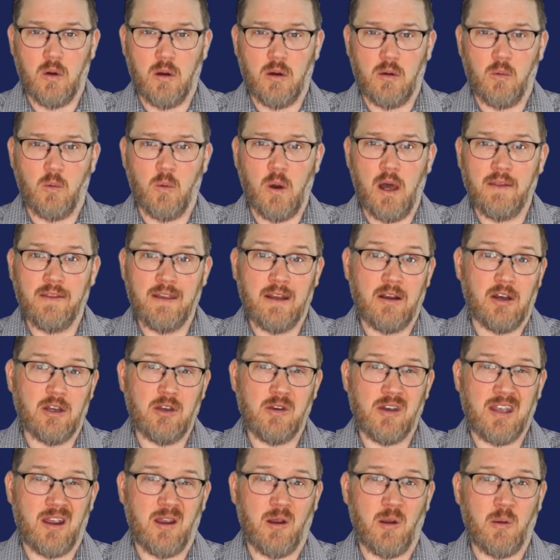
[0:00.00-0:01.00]
One, that all
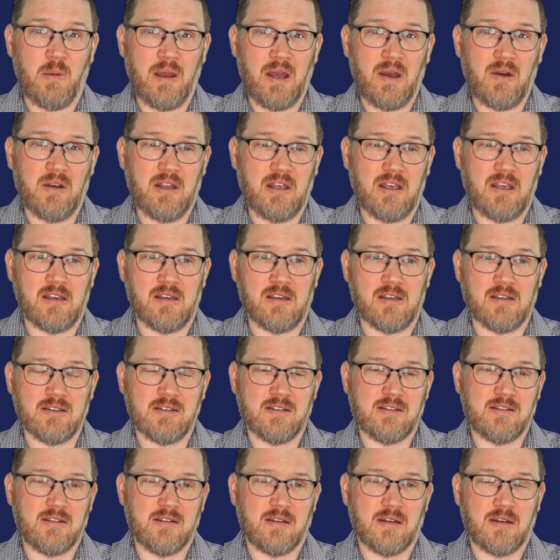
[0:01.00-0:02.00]
you care about
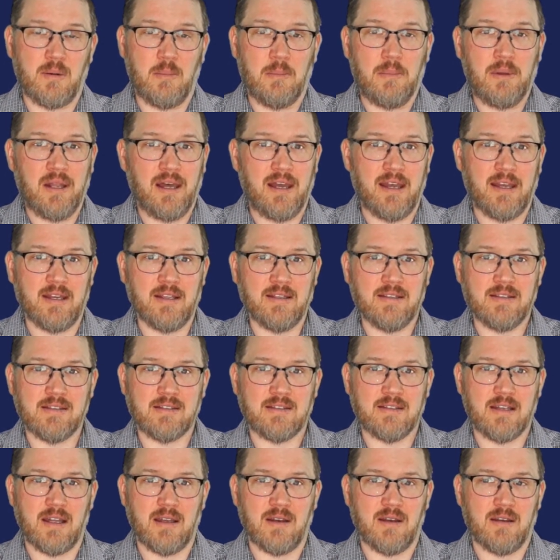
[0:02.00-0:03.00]
is
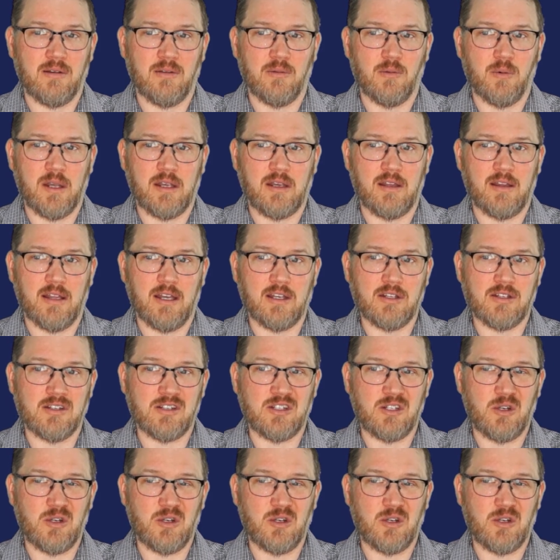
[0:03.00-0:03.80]
compliance and regulations.